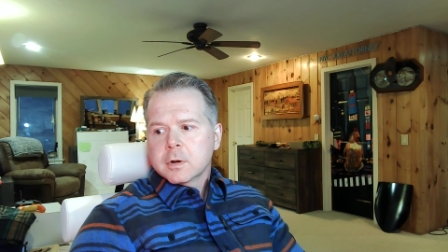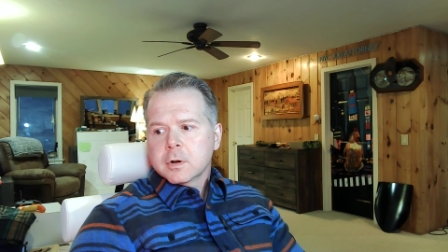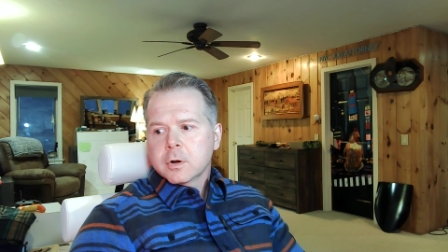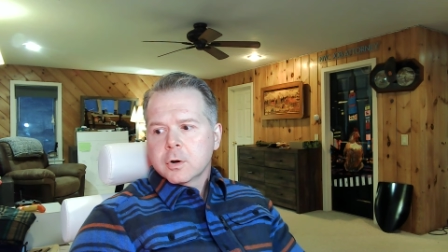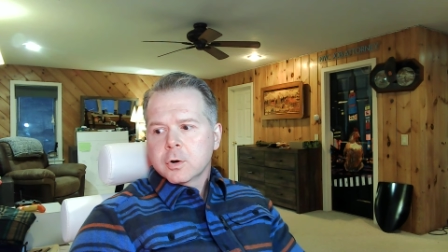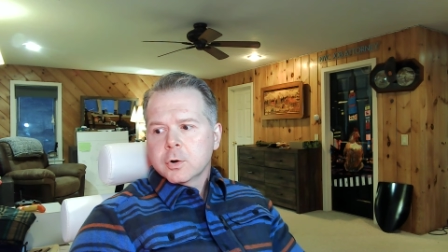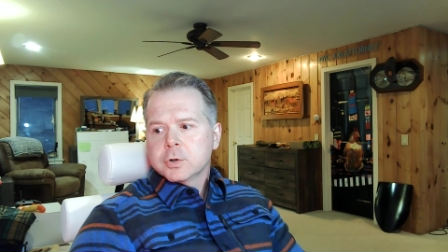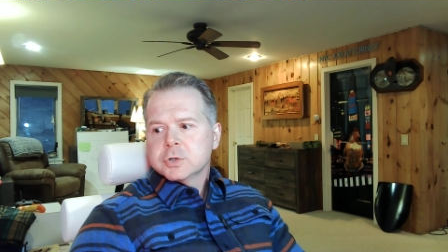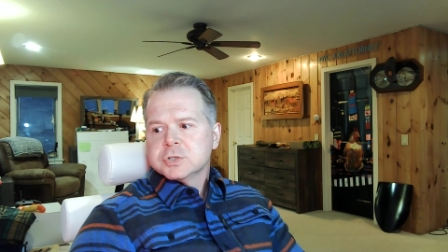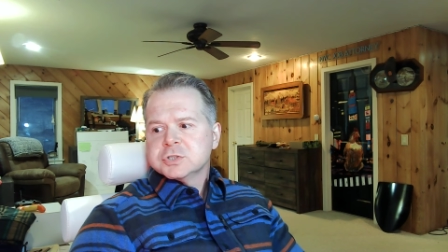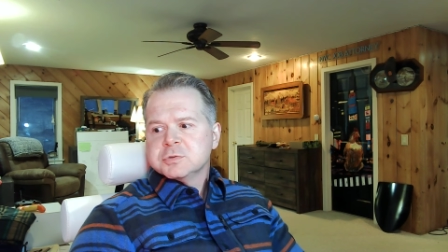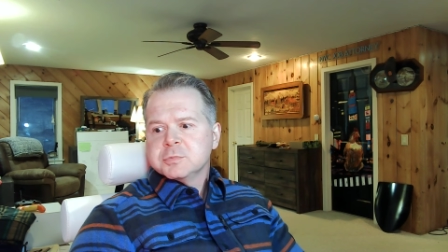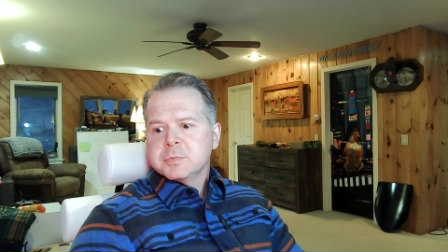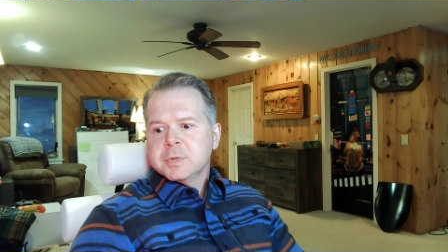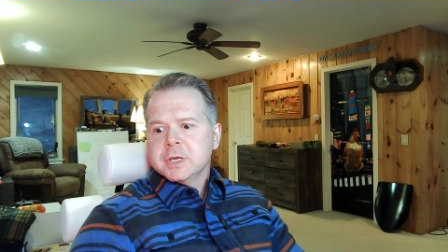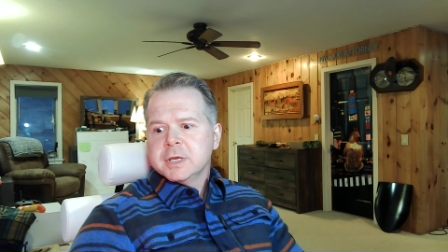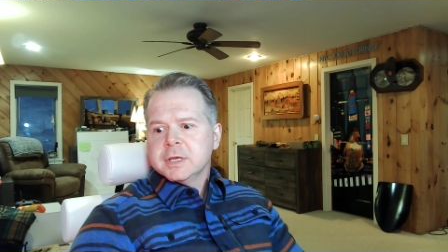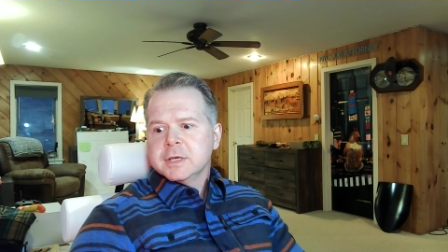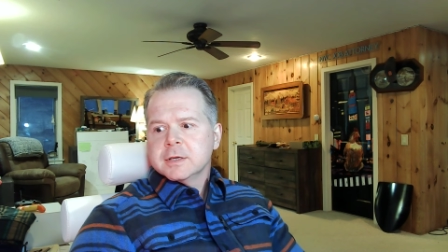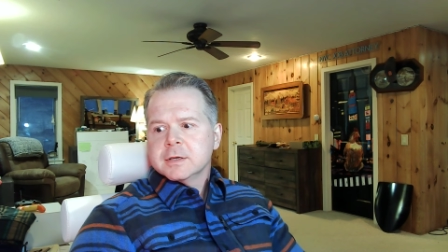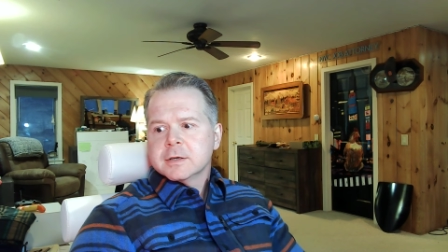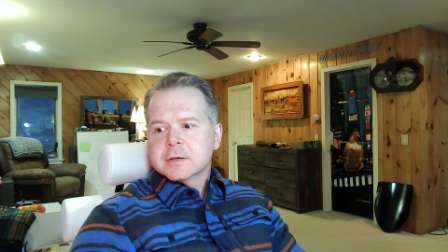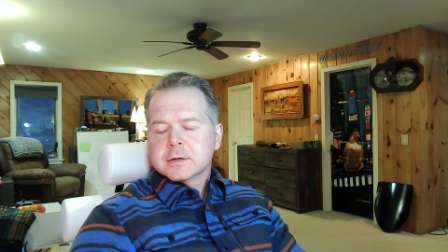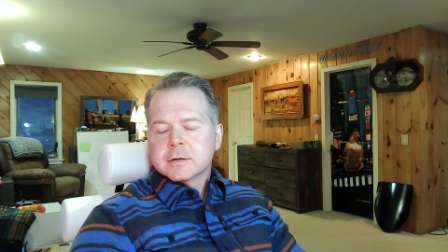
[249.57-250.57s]
urge
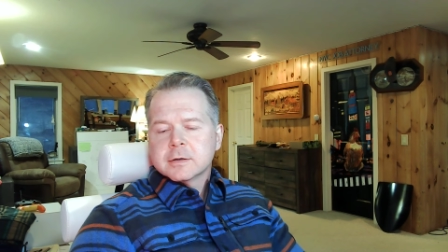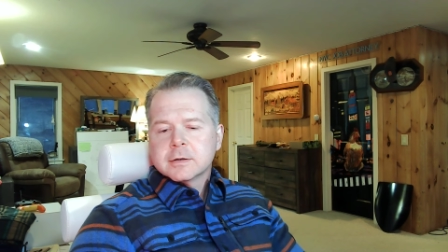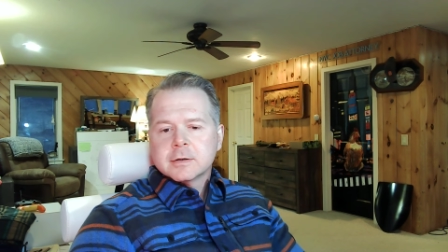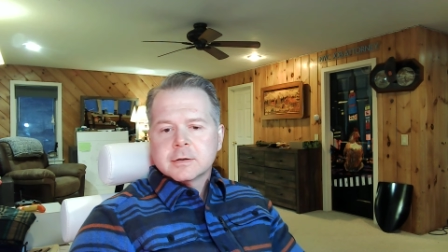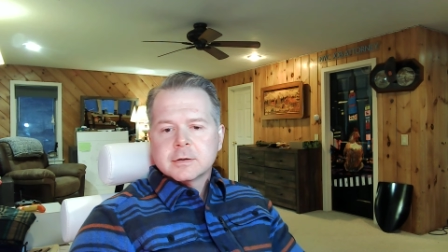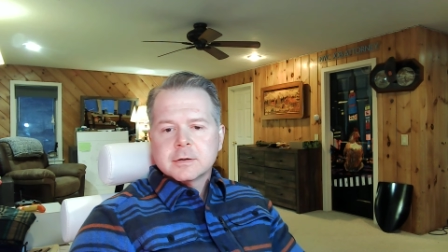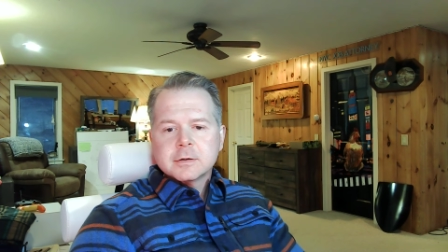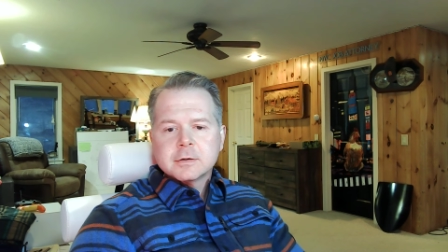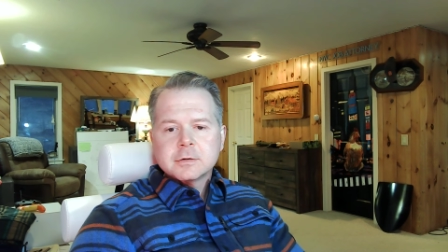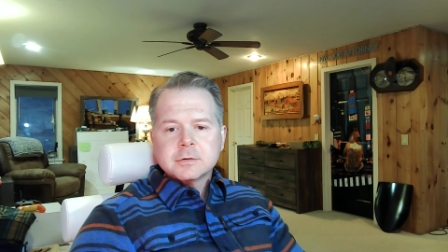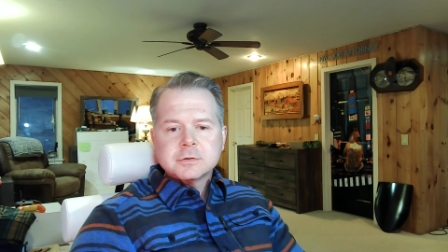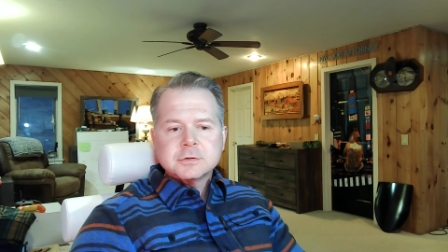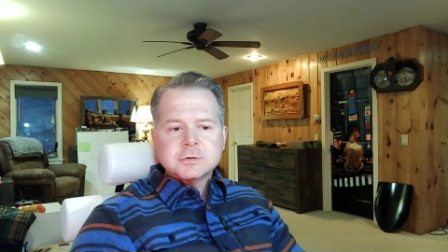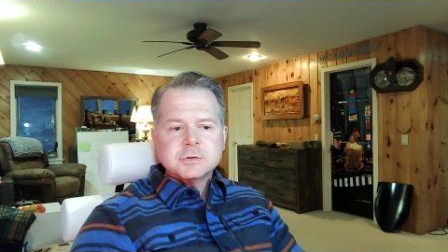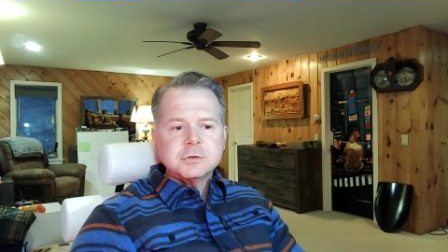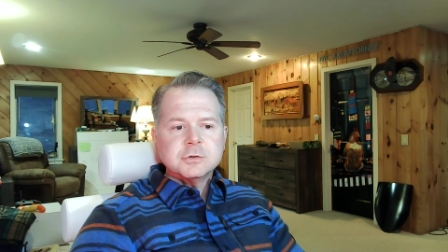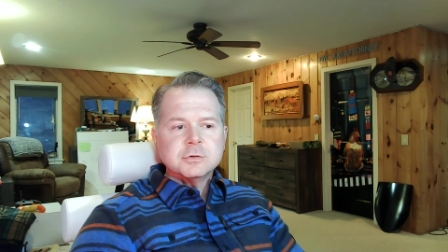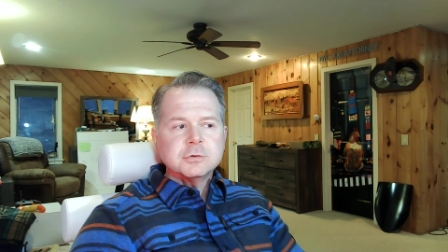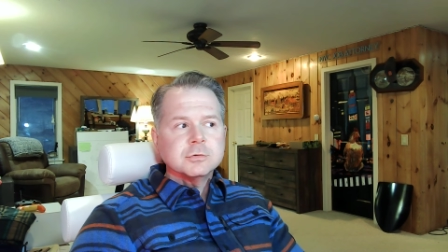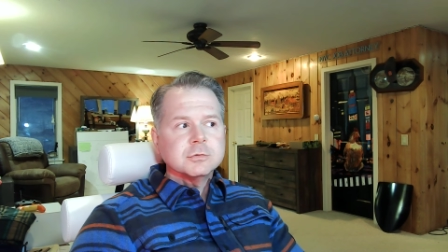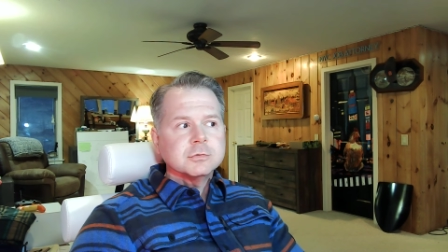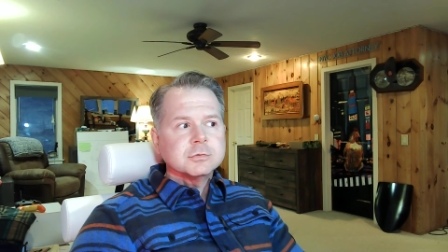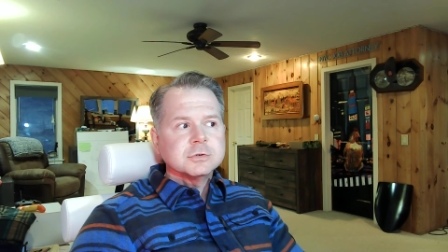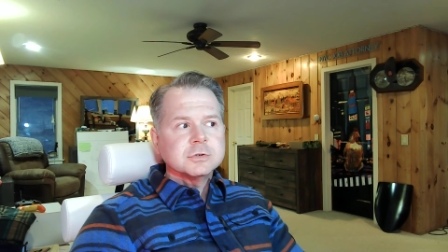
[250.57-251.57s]
me
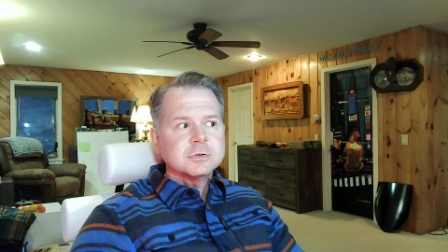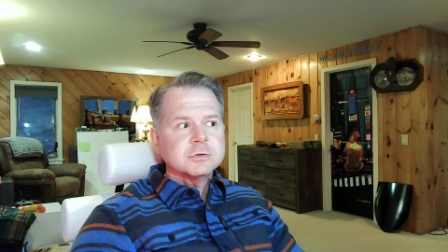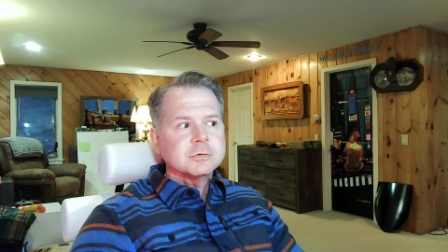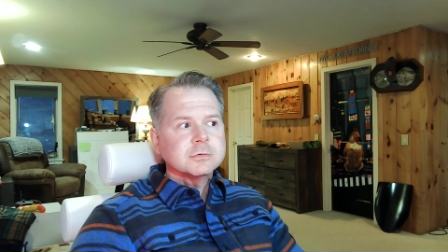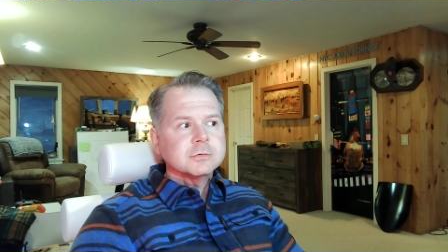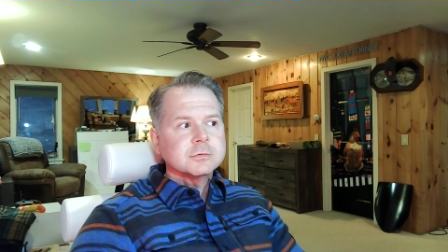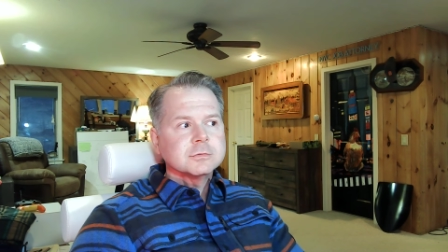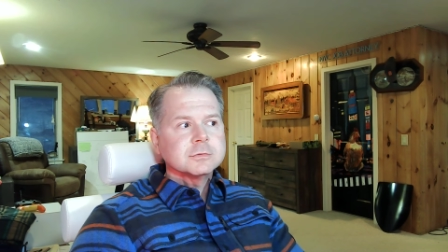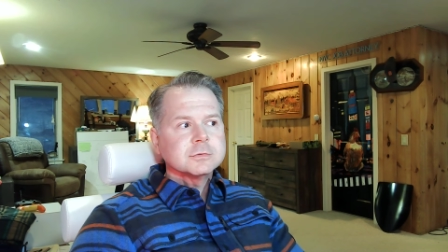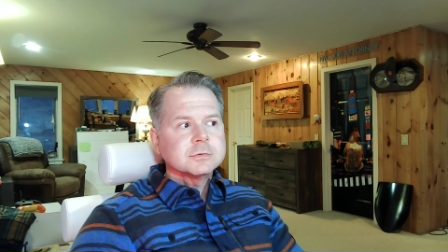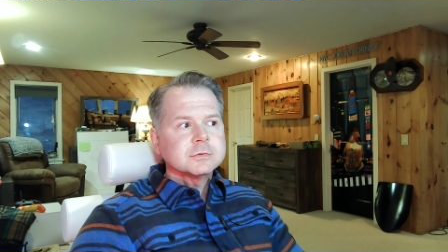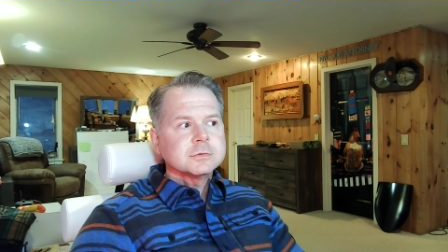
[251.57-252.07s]
to